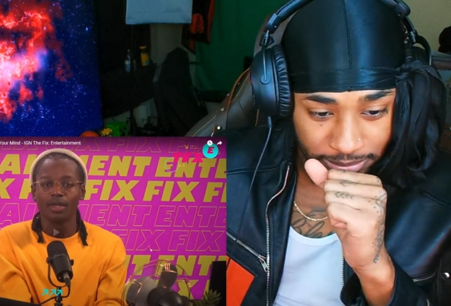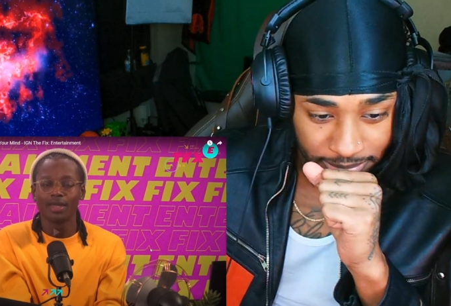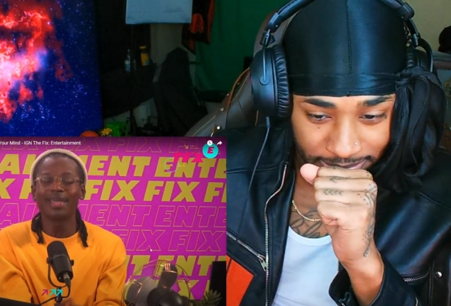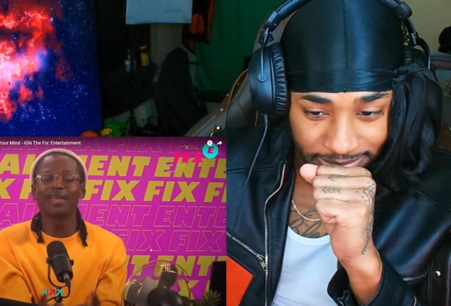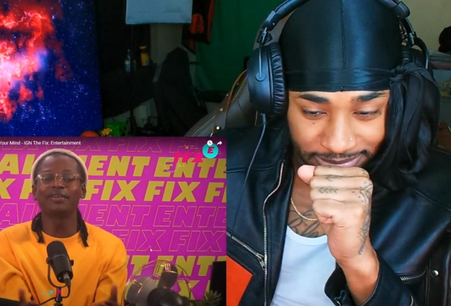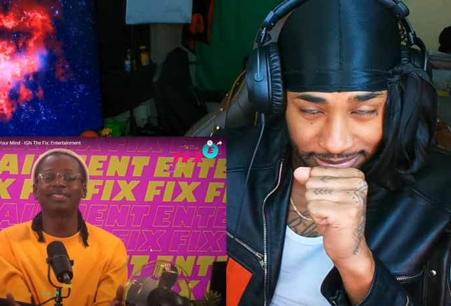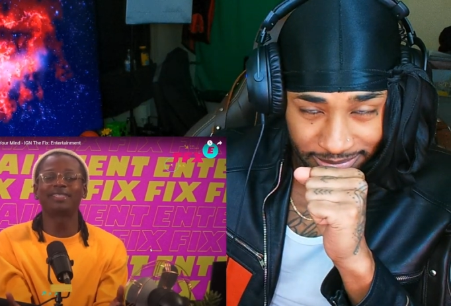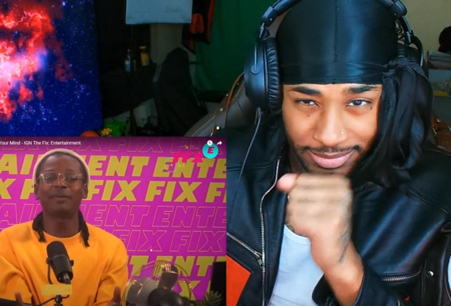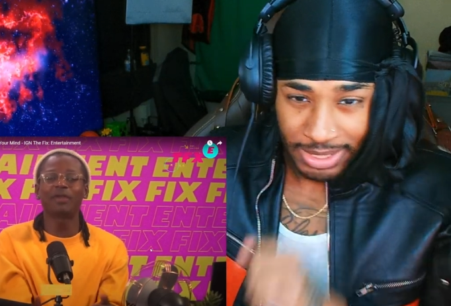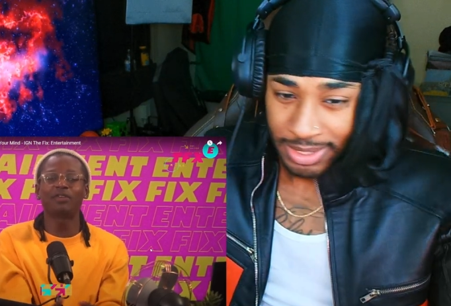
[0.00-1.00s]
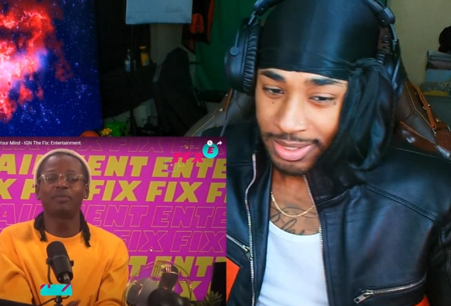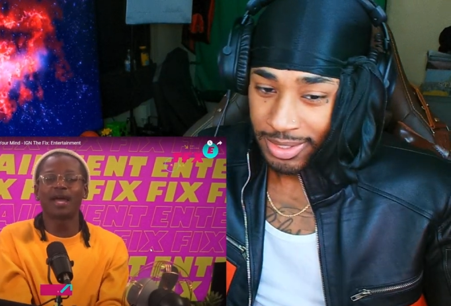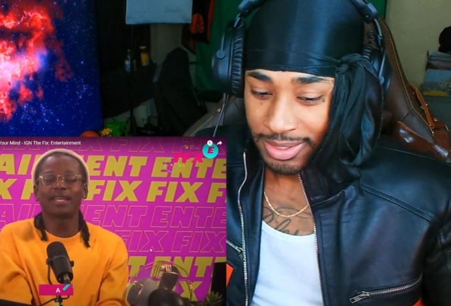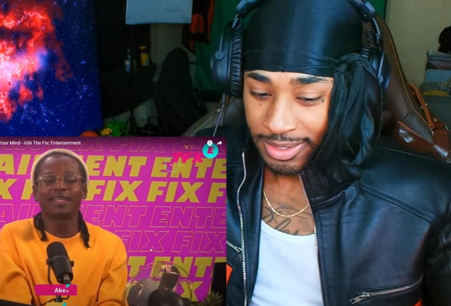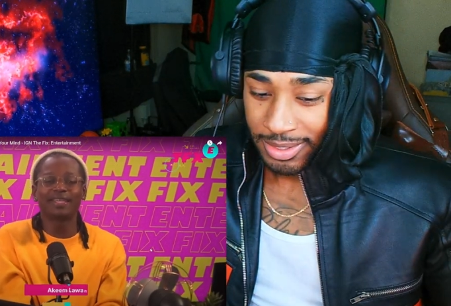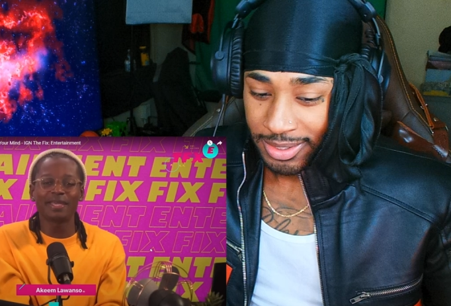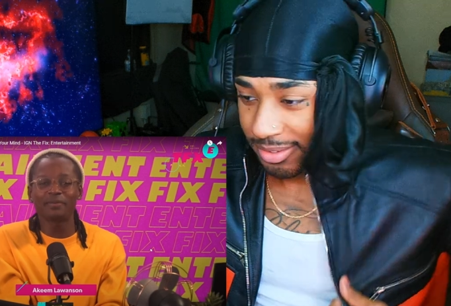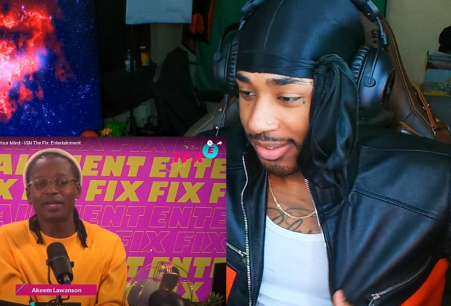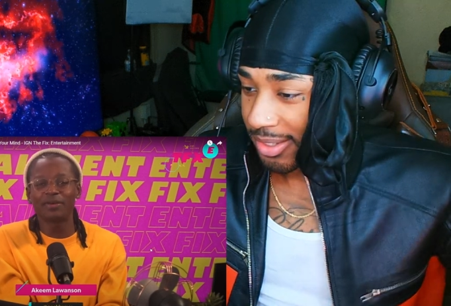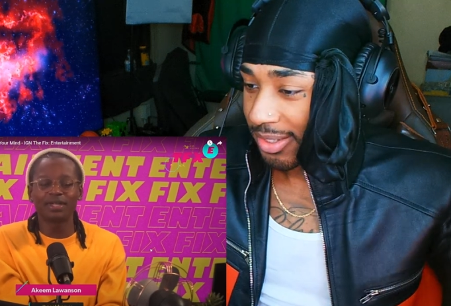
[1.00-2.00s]
Speaker 1: Hey, what's up, everybody? Akeem
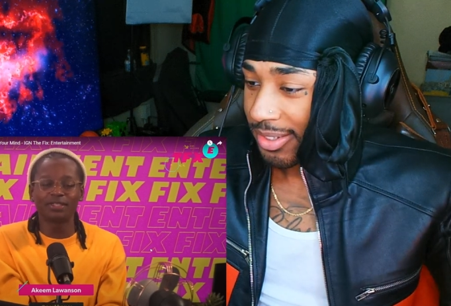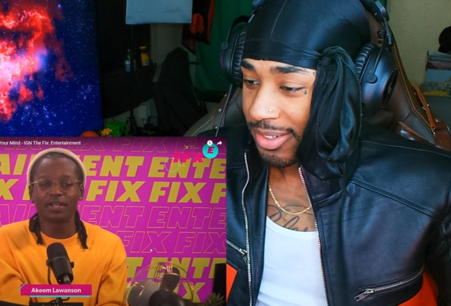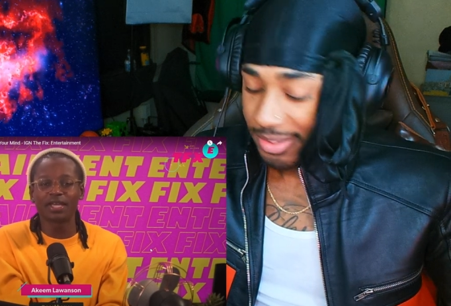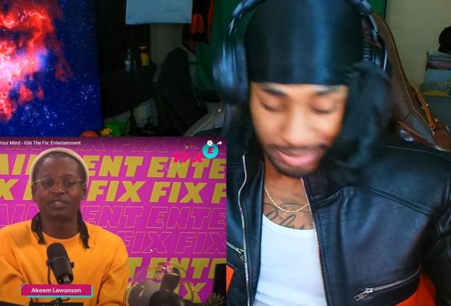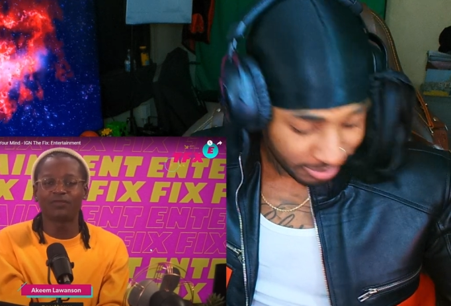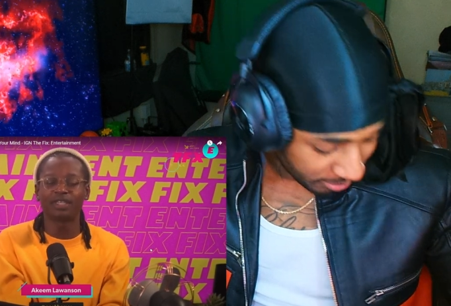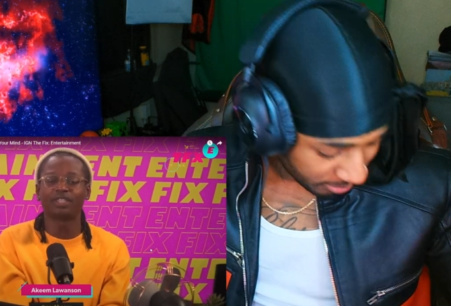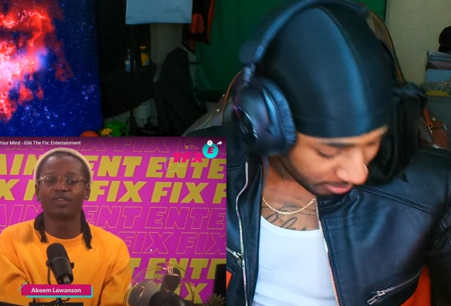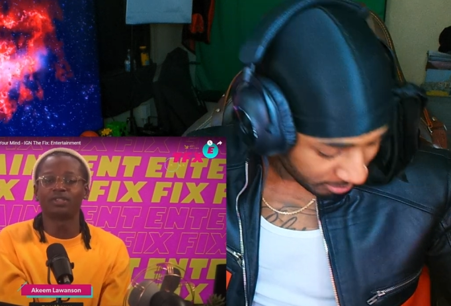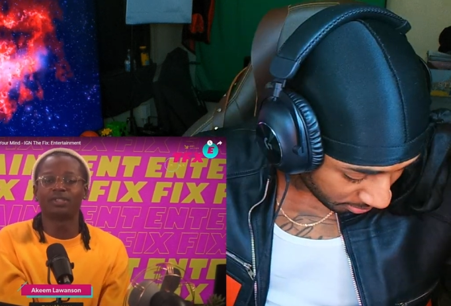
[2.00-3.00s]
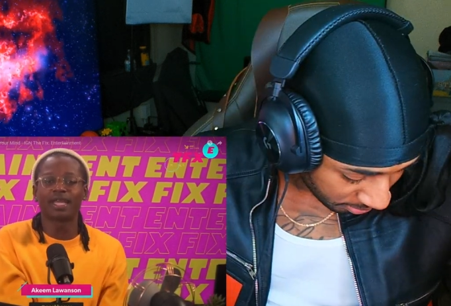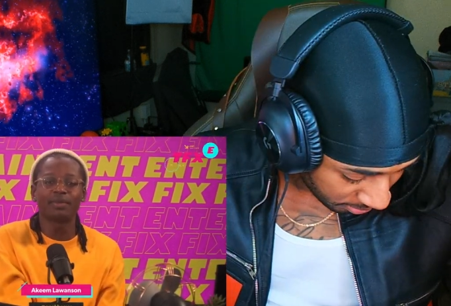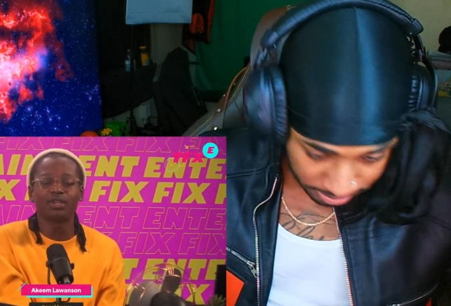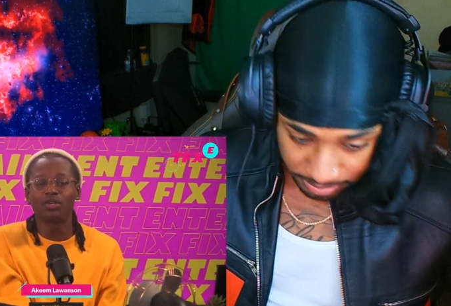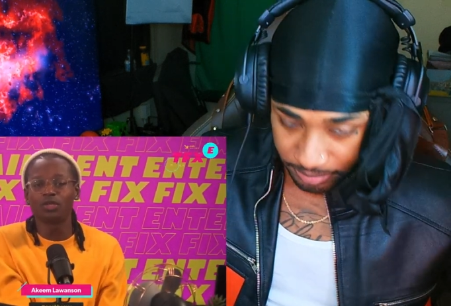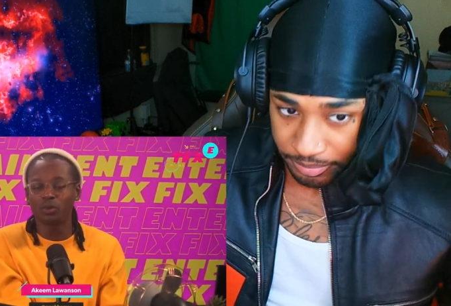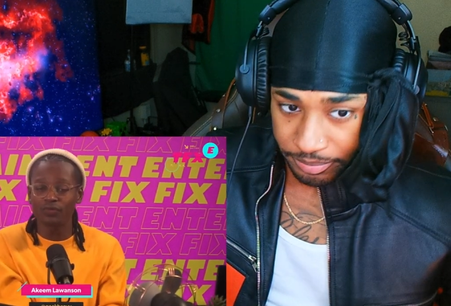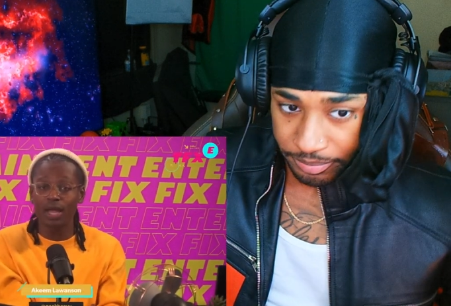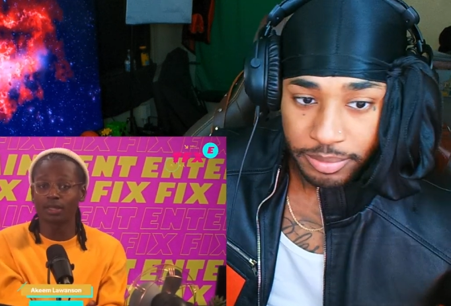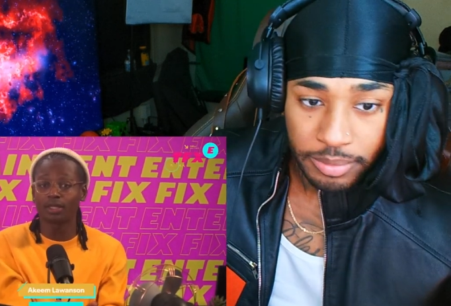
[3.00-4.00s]
here, and in today's Fix of Entertainment News,
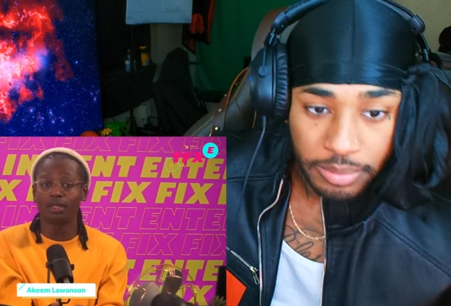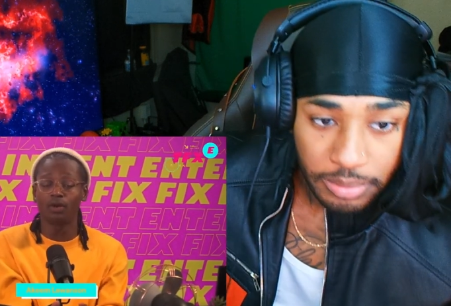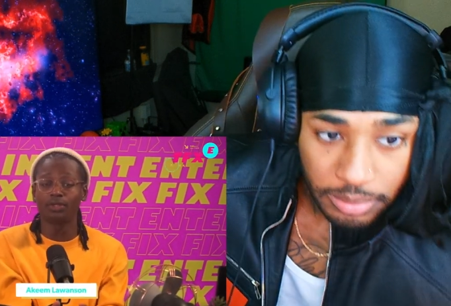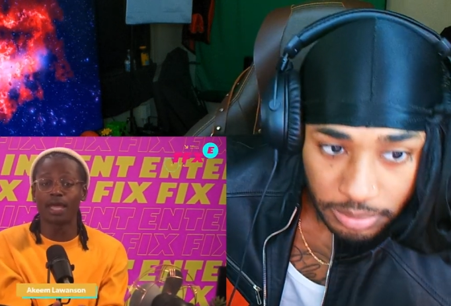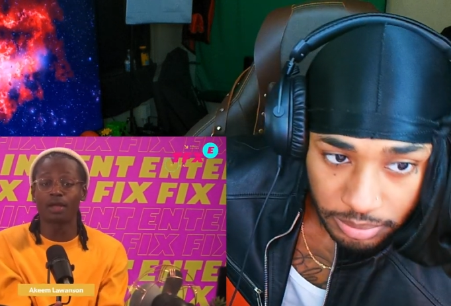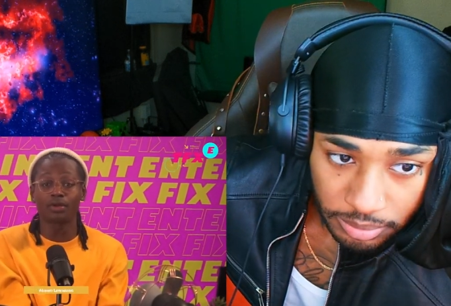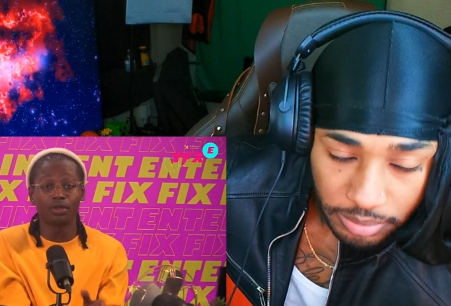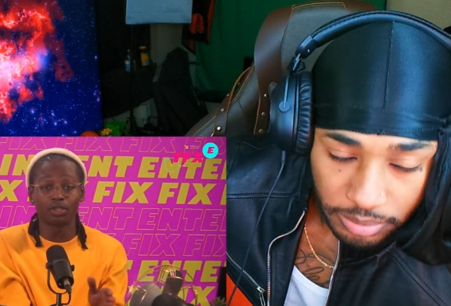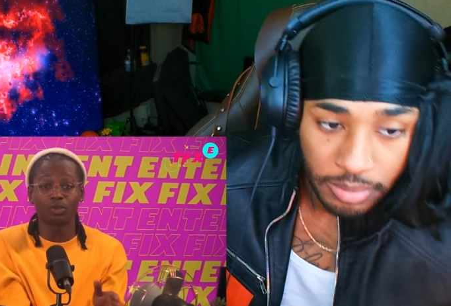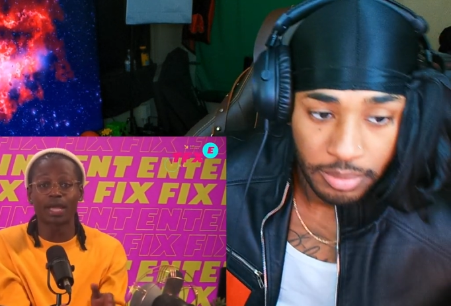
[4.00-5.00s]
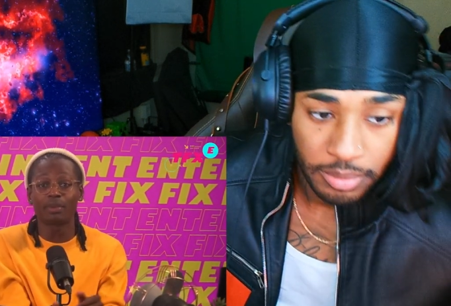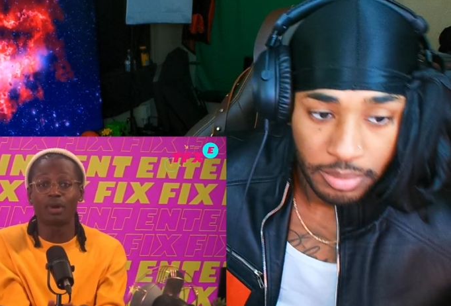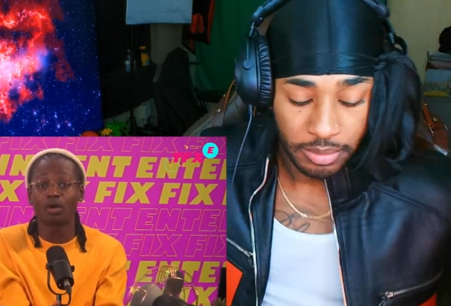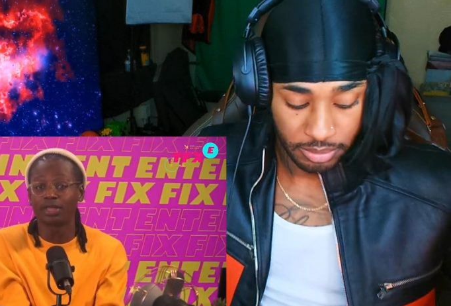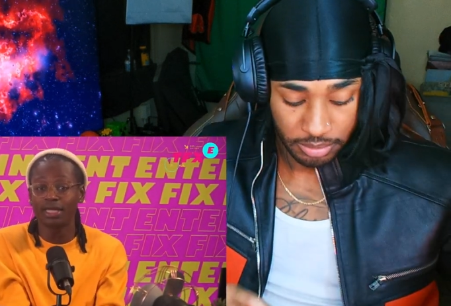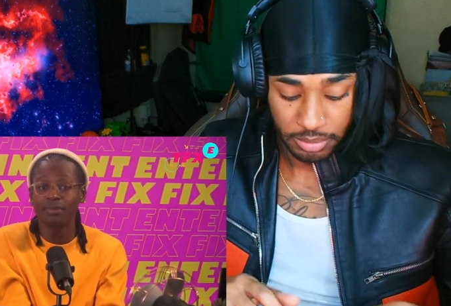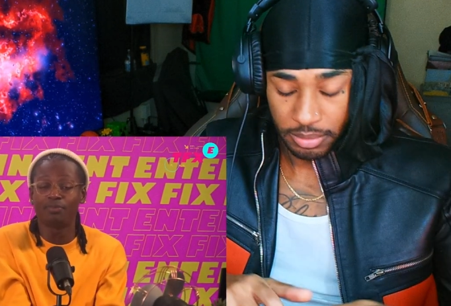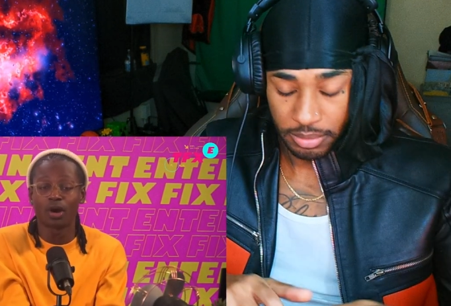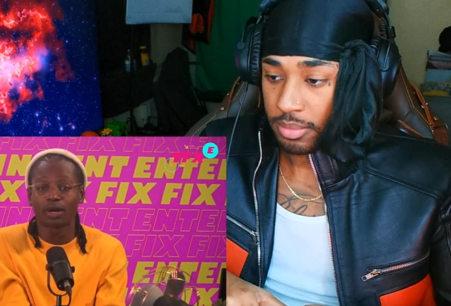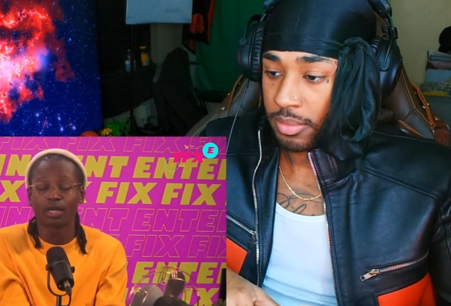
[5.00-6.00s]
we've got the lowdown on the Dragon Ball theme
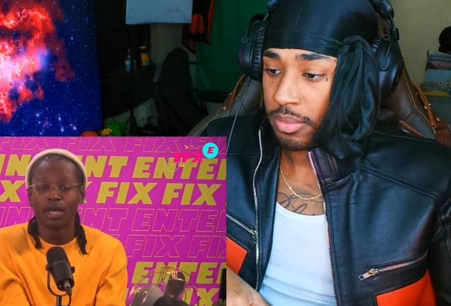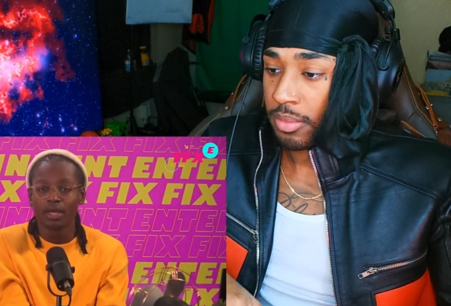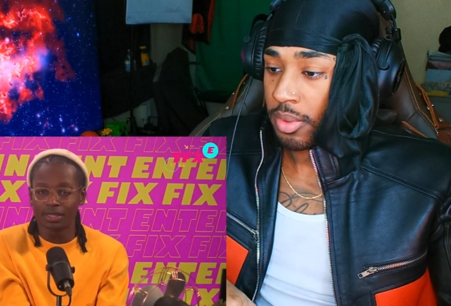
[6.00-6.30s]
park, the